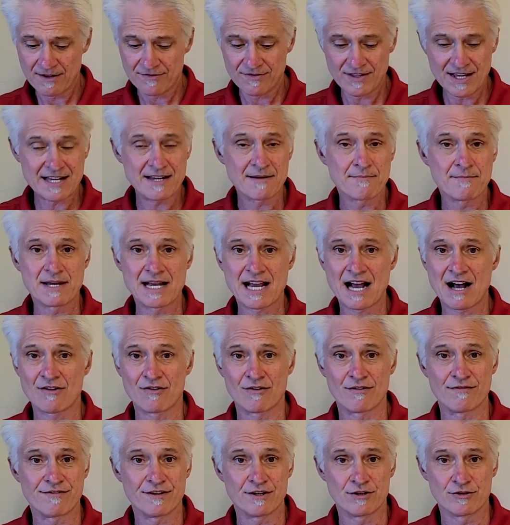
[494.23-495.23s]
They can be out in
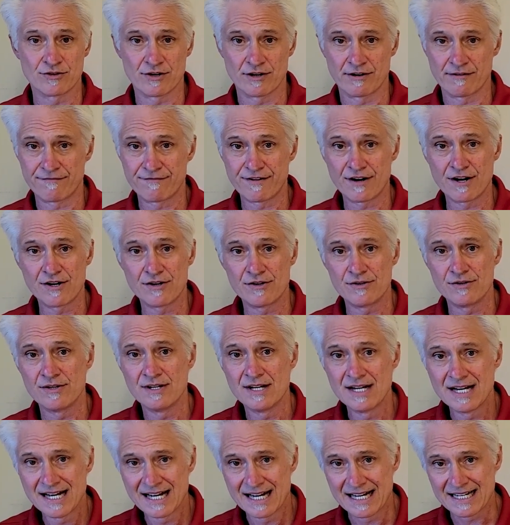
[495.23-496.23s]
the field on a phone,
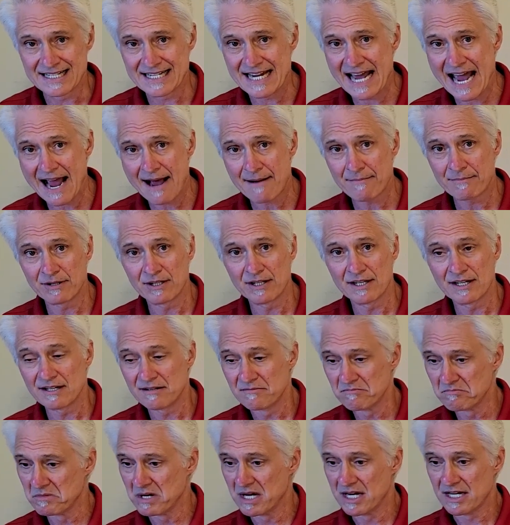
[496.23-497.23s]
a tablet,
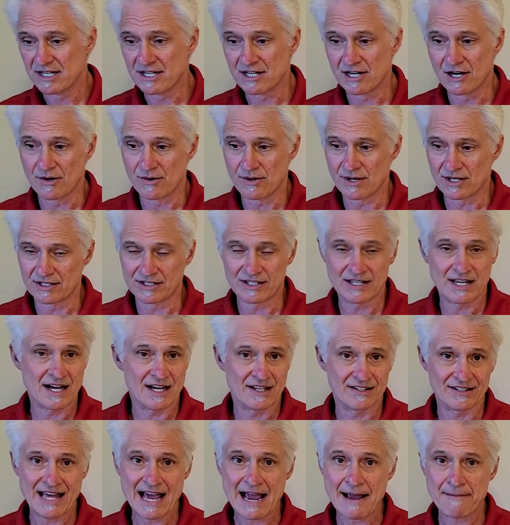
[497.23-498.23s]
a
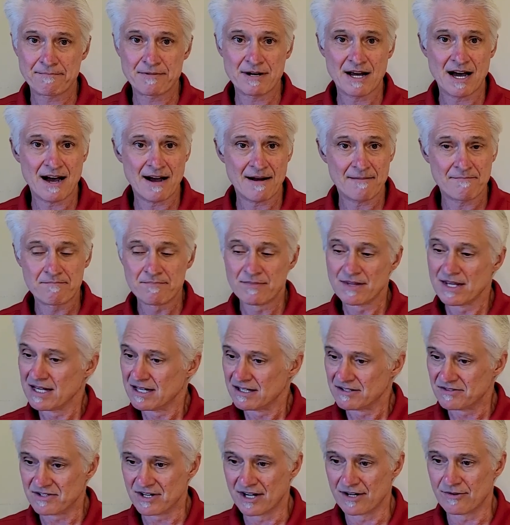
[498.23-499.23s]
laptop.
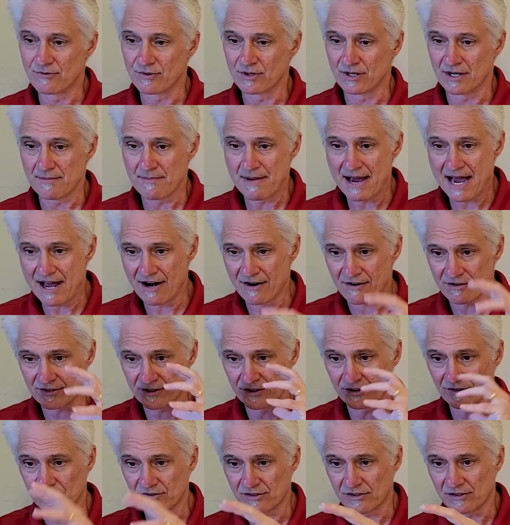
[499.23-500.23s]
Doesn't really matter
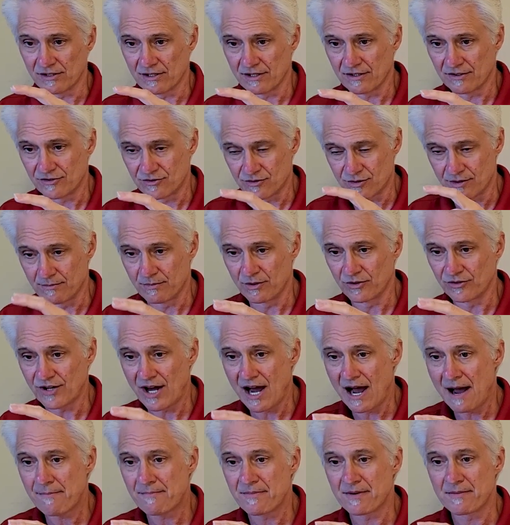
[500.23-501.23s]
because Trimble's
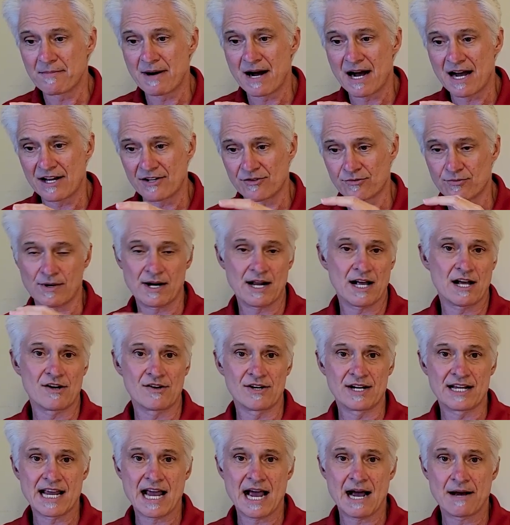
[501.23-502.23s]
optimized
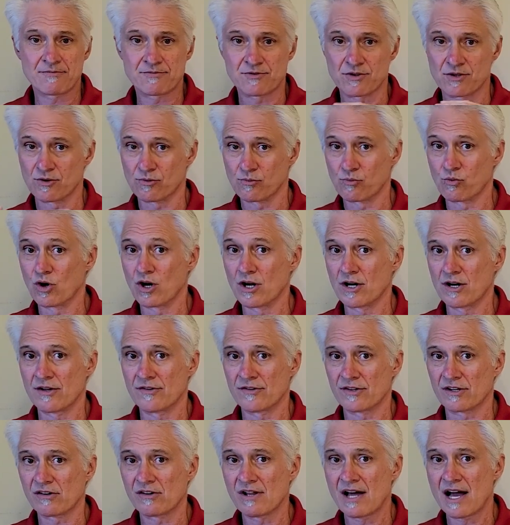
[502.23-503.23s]
reality capture to run on
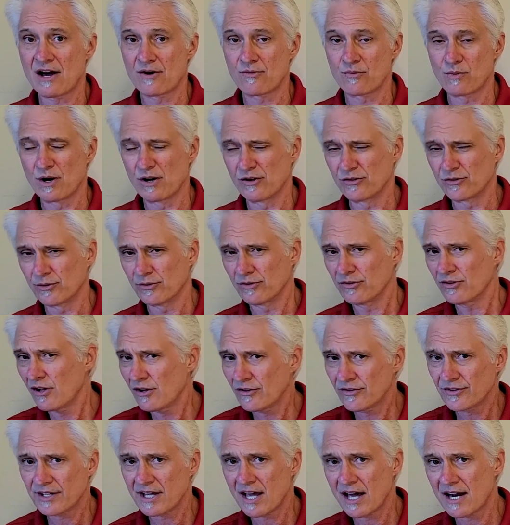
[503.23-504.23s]
the cloud well. So as long
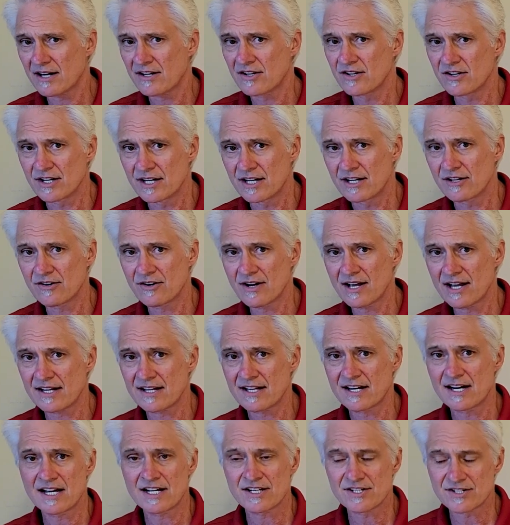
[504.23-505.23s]
as it got a good internet
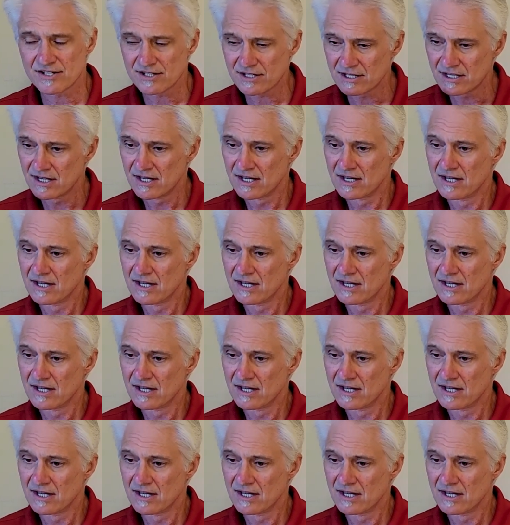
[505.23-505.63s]
connection,